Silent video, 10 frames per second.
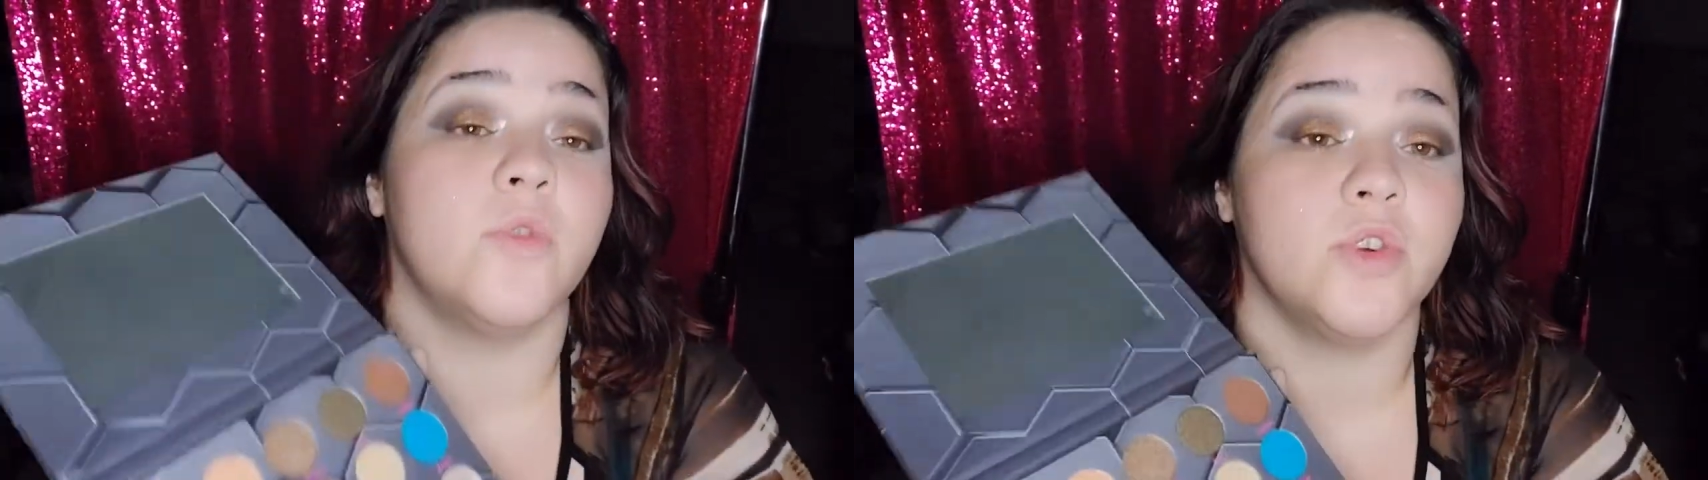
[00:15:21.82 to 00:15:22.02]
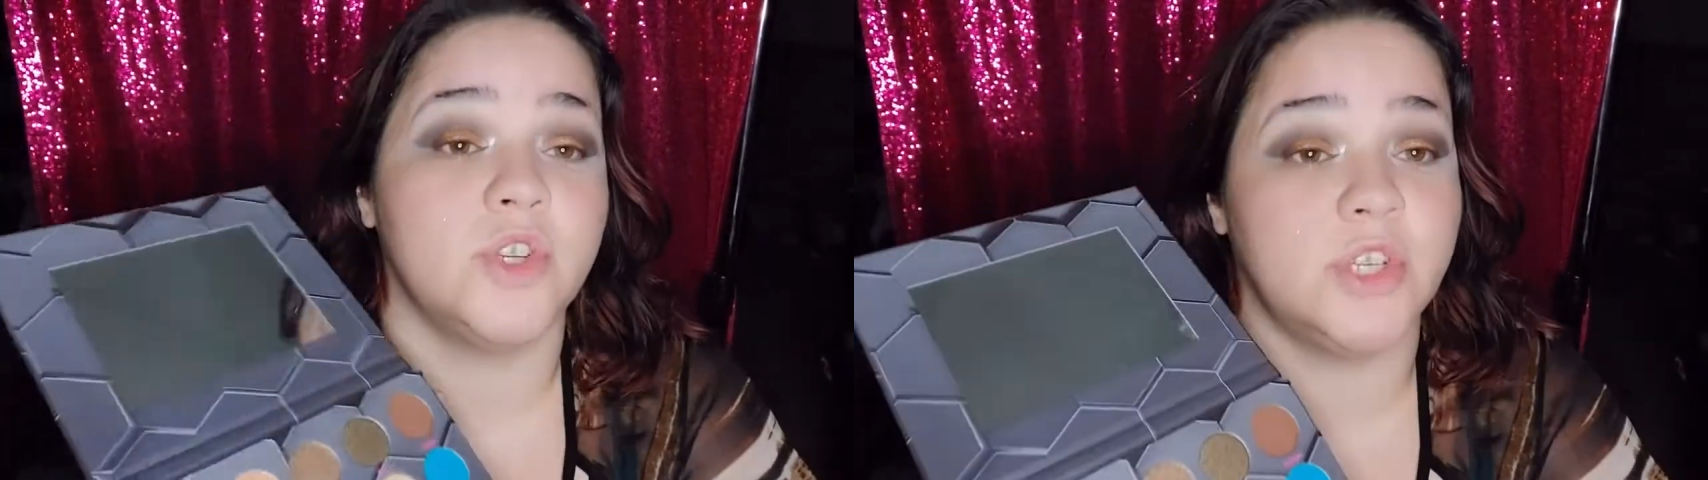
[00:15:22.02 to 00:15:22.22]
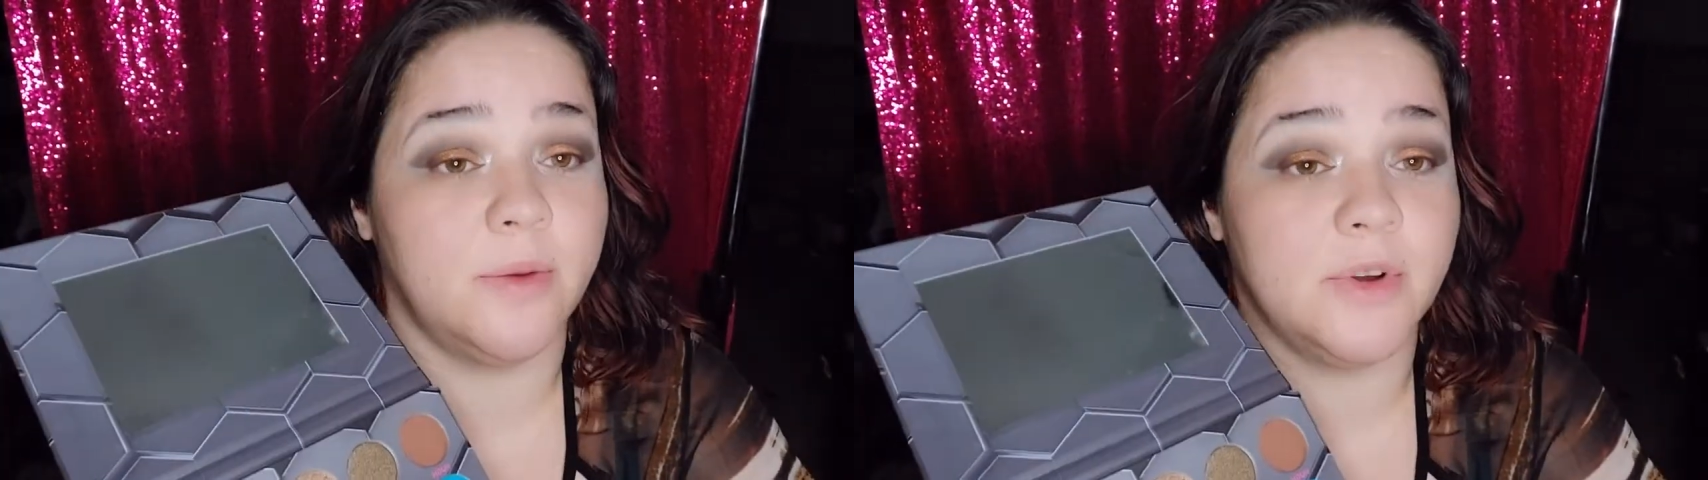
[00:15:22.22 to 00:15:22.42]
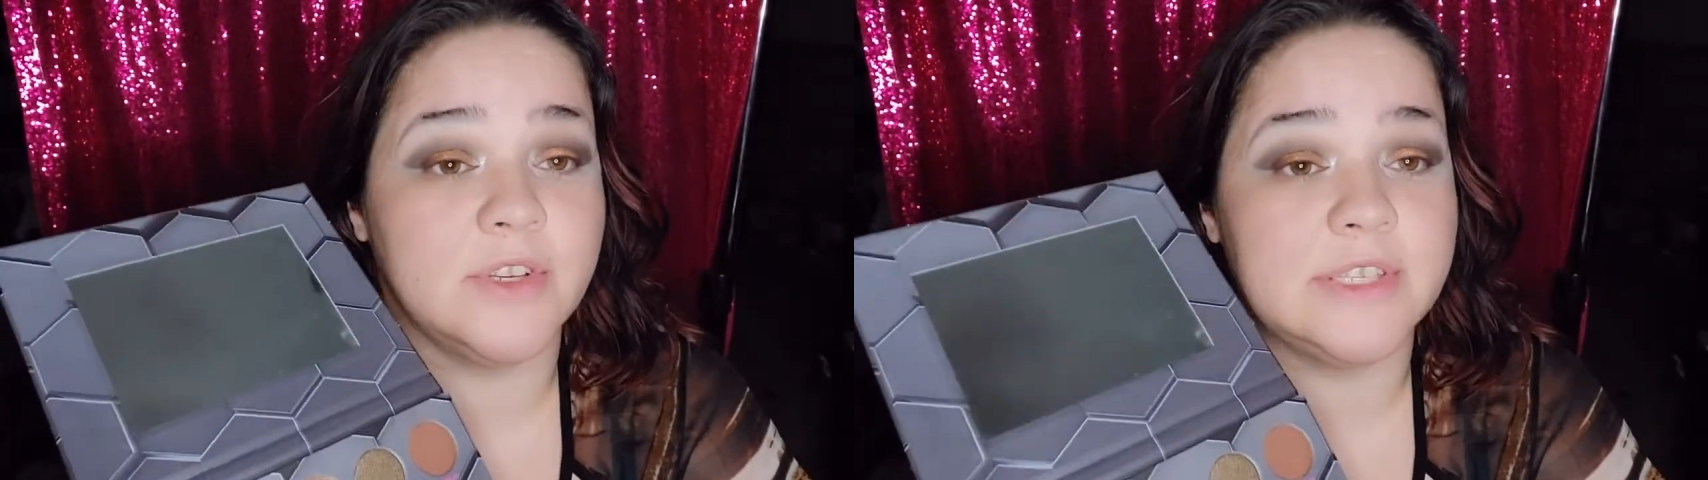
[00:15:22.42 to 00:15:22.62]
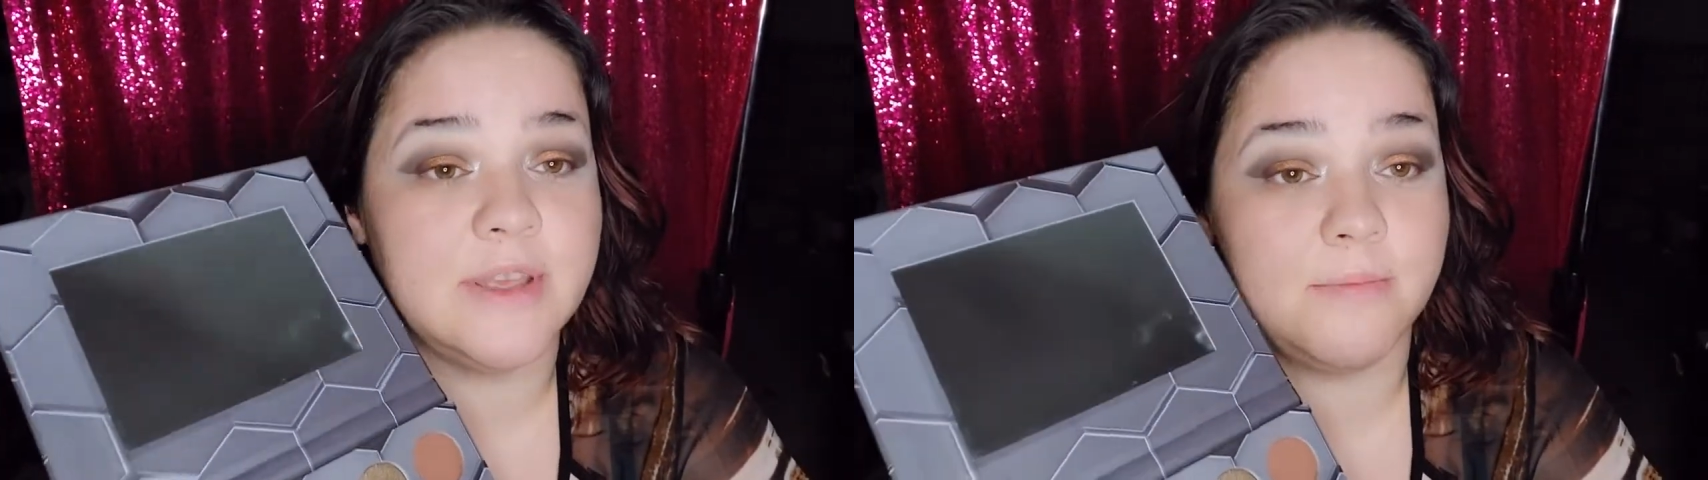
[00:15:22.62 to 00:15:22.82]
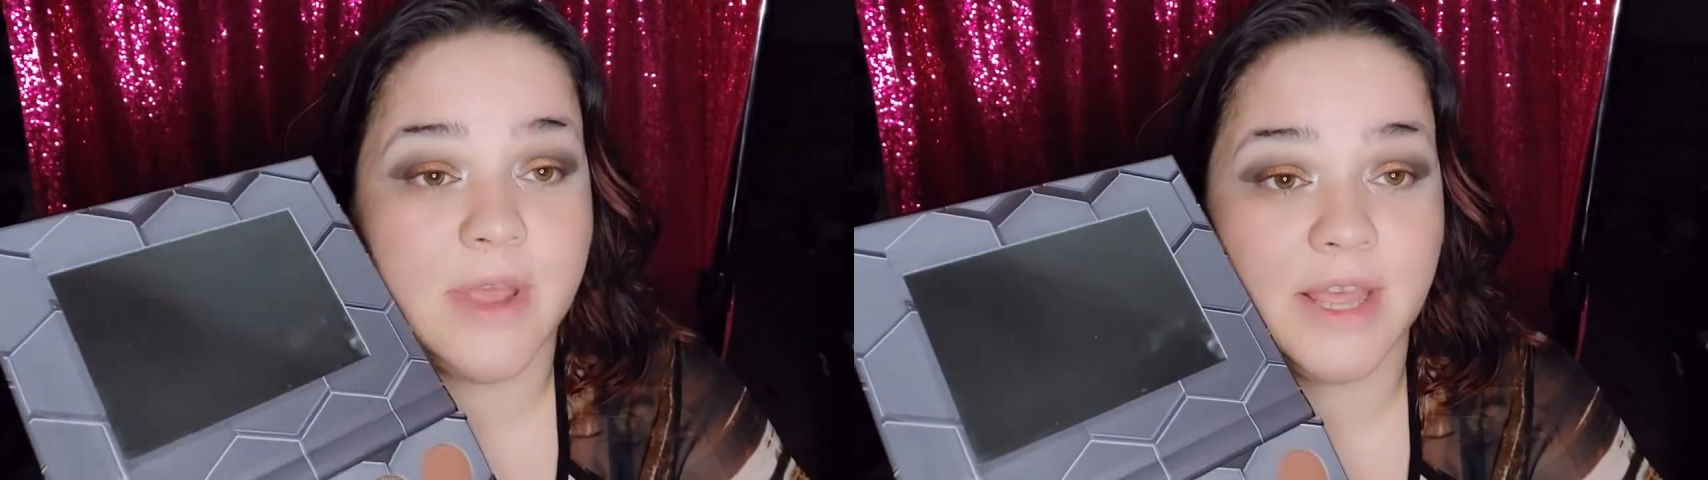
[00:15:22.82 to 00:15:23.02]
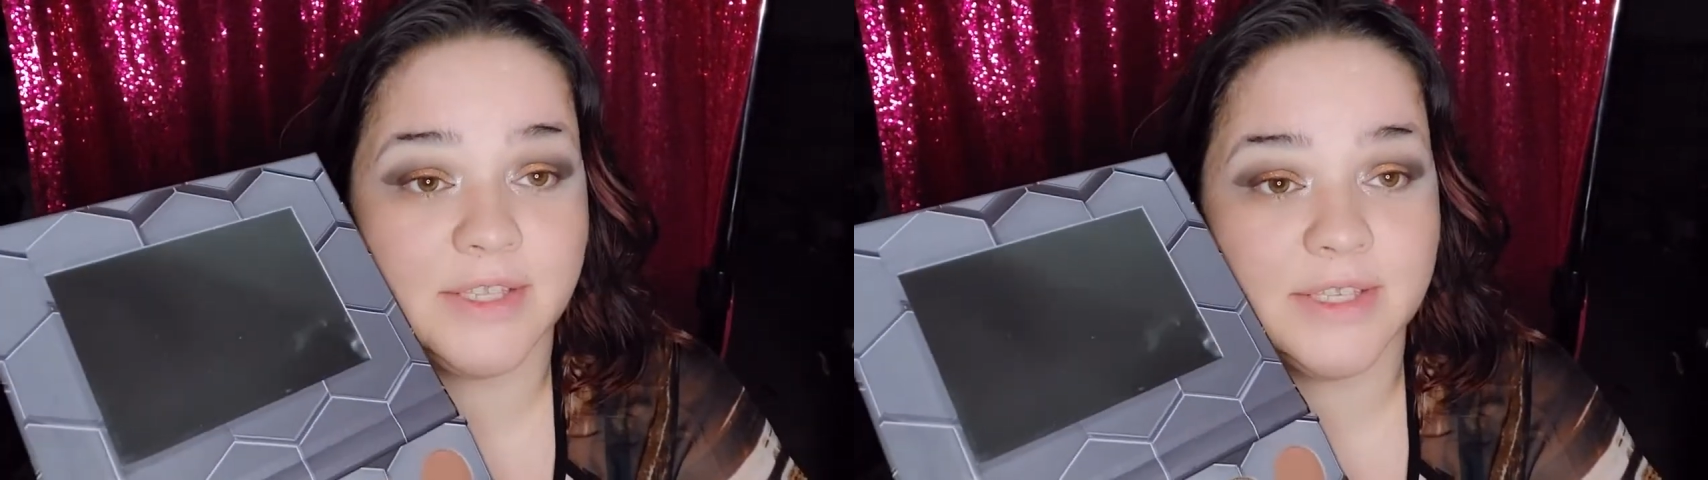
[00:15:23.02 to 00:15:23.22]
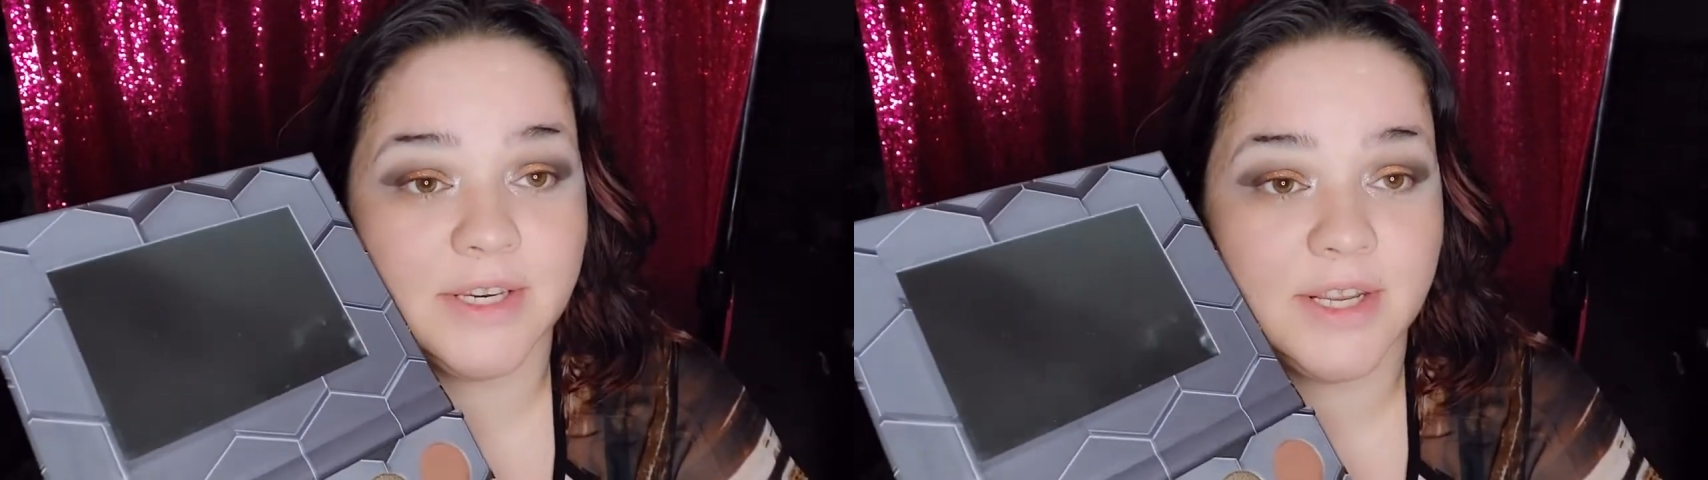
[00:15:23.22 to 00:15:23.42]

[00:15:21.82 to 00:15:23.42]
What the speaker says: shimmers than mattes in